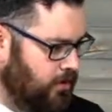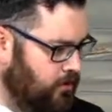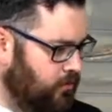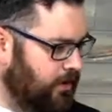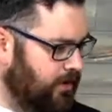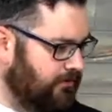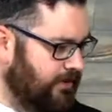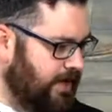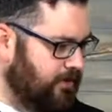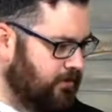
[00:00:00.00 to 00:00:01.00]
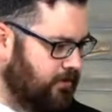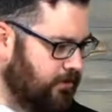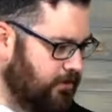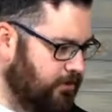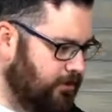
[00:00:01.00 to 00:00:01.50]
What is that
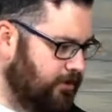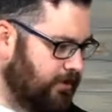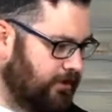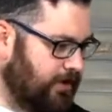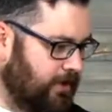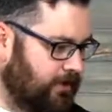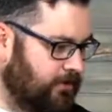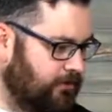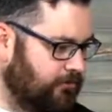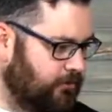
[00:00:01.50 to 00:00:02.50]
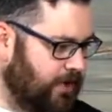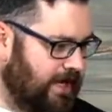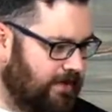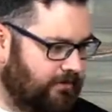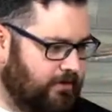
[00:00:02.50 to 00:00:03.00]
hood on the
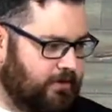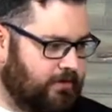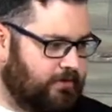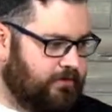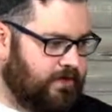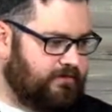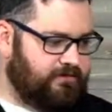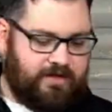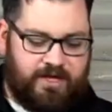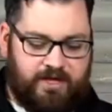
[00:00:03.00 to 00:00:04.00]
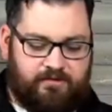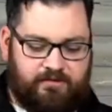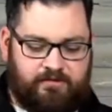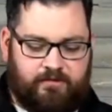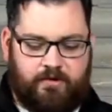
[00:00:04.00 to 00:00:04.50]
Q8? This
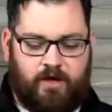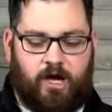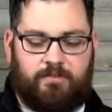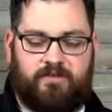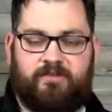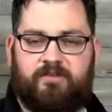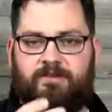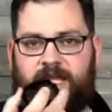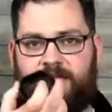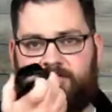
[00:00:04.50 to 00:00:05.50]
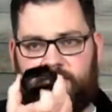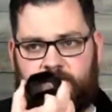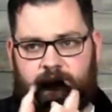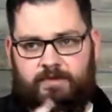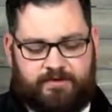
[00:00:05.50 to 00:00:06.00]
is This is a lens
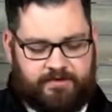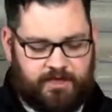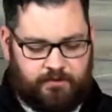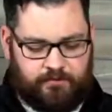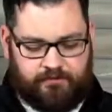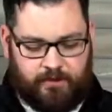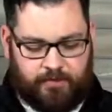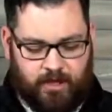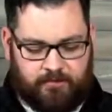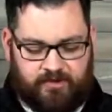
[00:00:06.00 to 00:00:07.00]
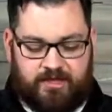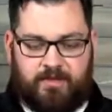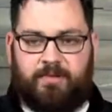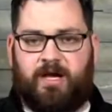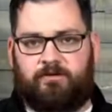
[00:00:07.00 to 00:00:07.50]
hood that's used, comes in
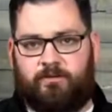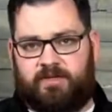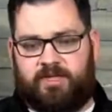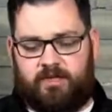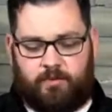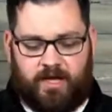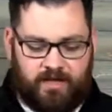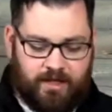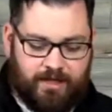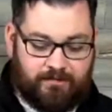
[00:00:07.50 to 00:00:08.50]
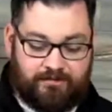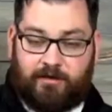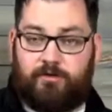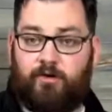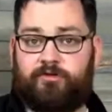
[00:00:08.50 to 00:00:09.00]
the box with the Q8. There's
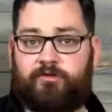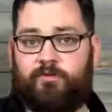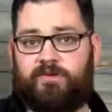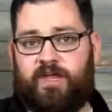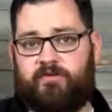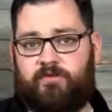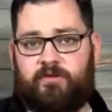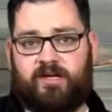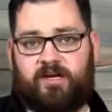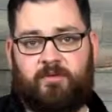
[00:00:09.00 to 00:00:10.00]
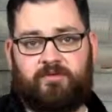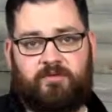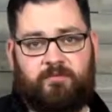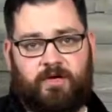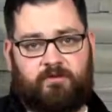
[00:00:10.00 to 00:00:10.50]
actually also a lens hood that comes
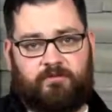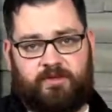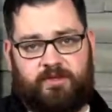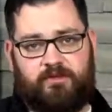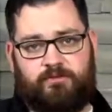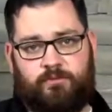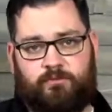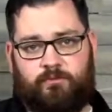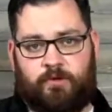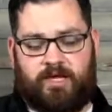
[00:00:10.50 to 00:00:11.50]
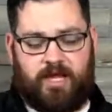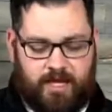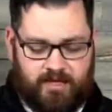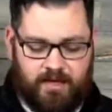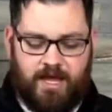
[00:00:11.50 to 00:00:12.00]
in the box for the Q2 and
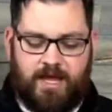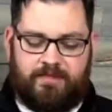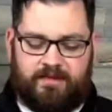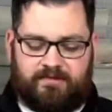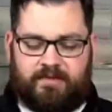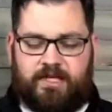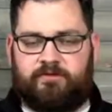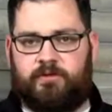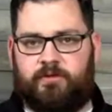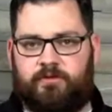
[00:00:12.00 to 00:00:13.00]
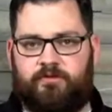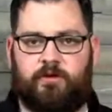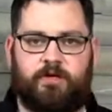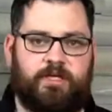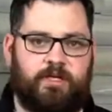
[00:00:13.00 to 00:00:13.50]
4K. And these lens hoods
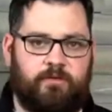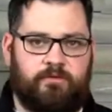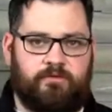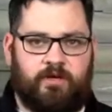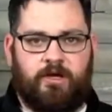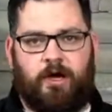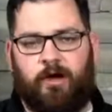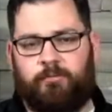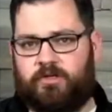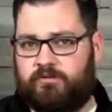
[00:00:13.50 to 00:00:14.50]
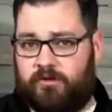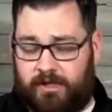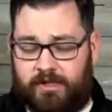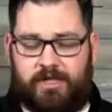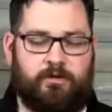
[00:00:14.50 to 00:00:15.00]
are used
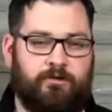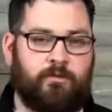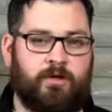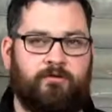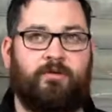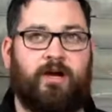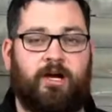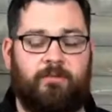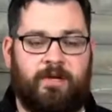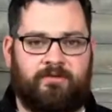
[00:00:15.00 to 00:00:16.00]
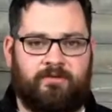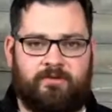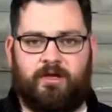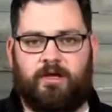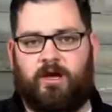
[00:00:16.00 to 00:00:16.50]
usually in indoor environments.
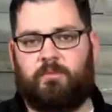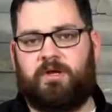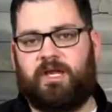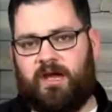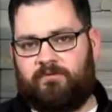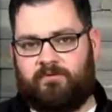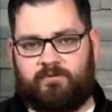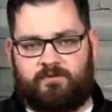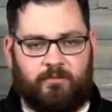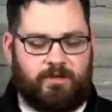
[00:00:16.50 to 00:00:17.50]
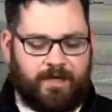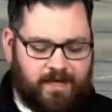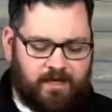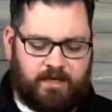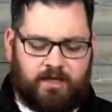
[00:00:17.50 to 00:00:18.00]
When you have some
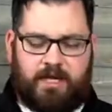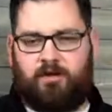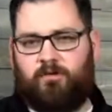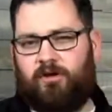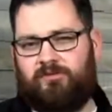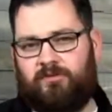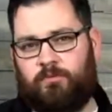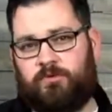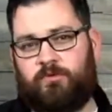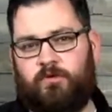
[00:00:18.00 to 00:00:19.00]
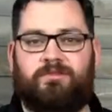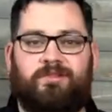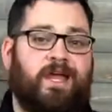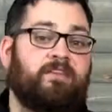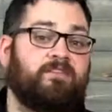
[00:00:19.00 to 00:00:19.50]
lighting, it can cause what's called
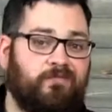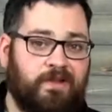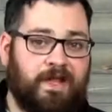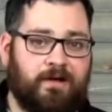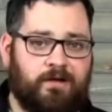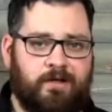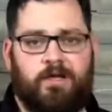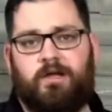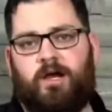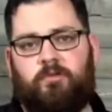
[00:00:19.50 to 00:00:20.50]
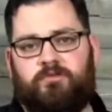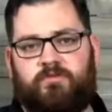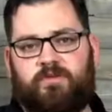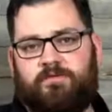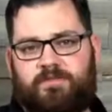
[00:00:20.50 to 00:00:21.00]
lens flare. So
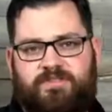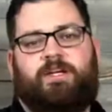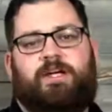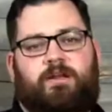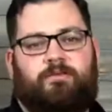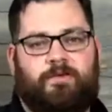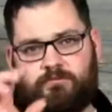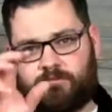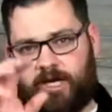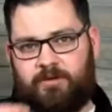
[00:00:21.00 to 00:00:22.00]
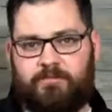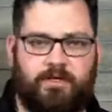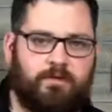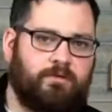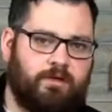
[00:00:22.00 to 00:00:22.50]
if you ever see kind of a
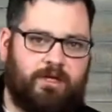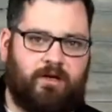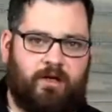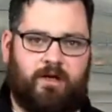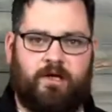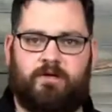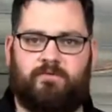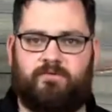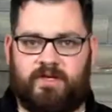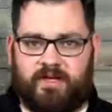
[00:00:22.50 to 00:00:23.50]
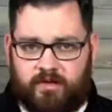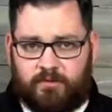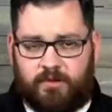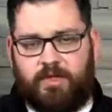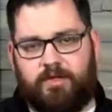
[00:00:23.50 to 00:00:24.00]
rainbow in your
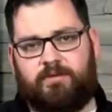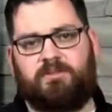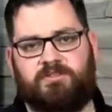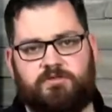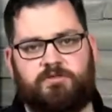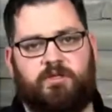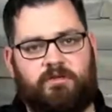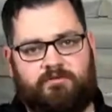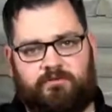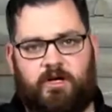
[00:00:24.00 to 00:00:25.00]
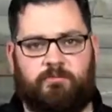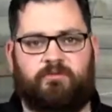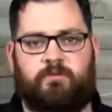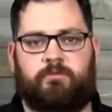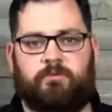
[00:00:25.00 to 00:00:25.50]
video, that's usually from
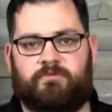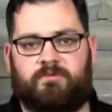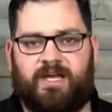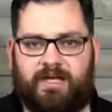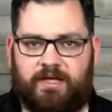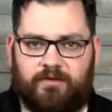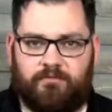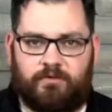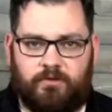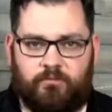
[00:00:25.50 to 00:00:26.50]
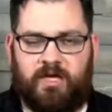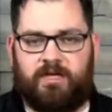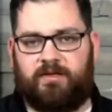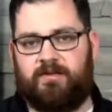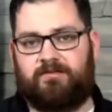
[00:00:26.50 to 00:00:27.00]
some sort of lighting in the room
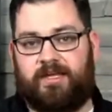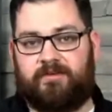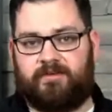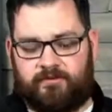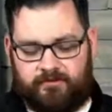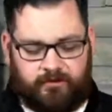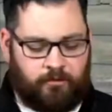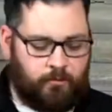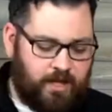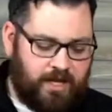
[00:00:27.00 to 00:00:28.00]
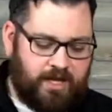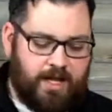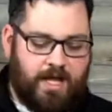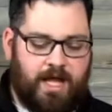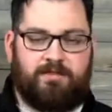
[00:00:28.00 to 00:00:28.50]
hitting the lens in a certain way.
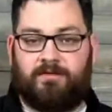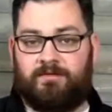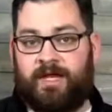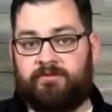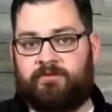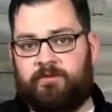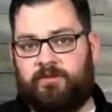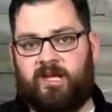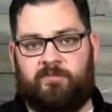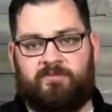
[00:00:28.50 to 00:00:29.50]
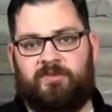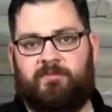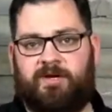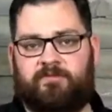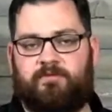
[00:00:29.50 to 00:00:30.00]
And the lens hood that comes in the
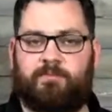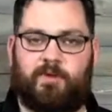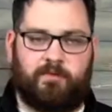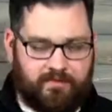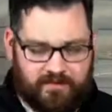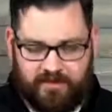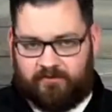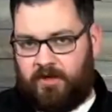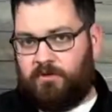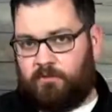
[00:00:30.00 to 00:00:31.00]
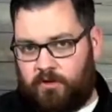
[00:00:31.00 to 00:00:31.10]
box for both of these will